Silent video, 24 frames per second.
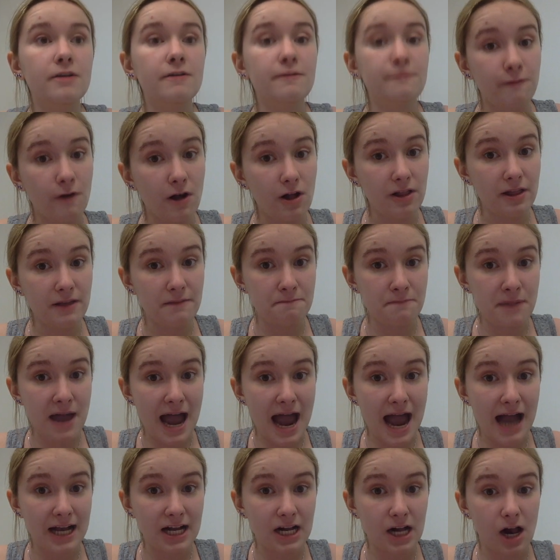falling
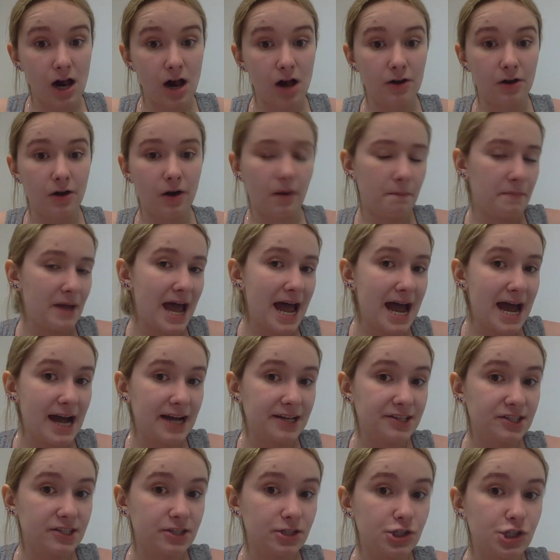back on her
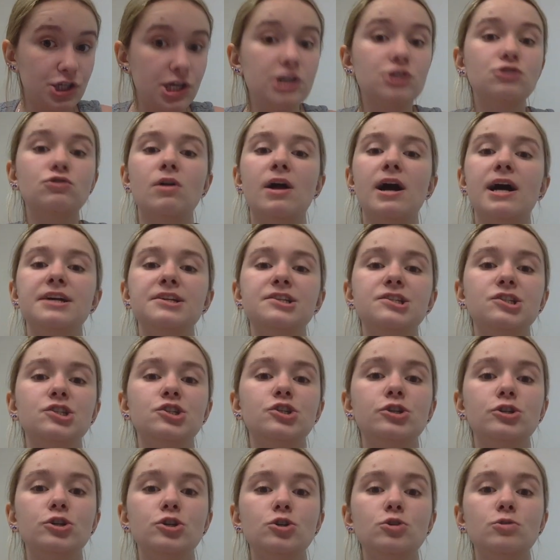past, she tries
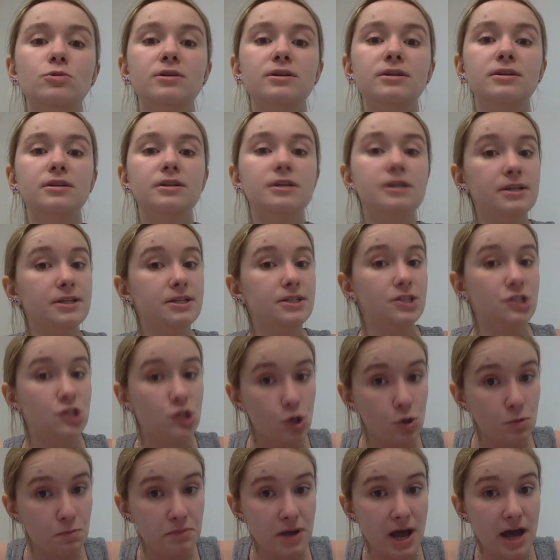to
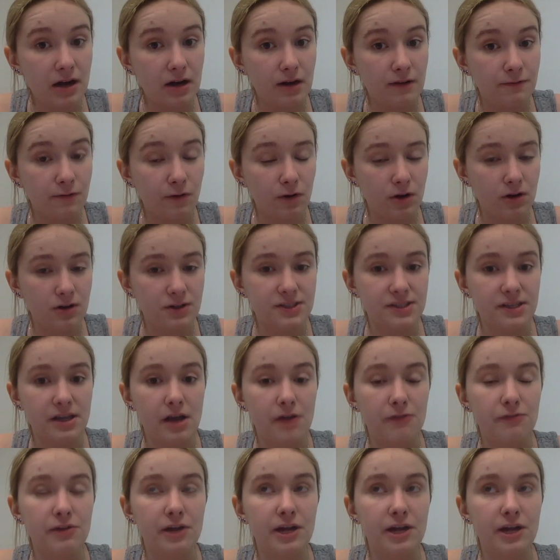do better for herself.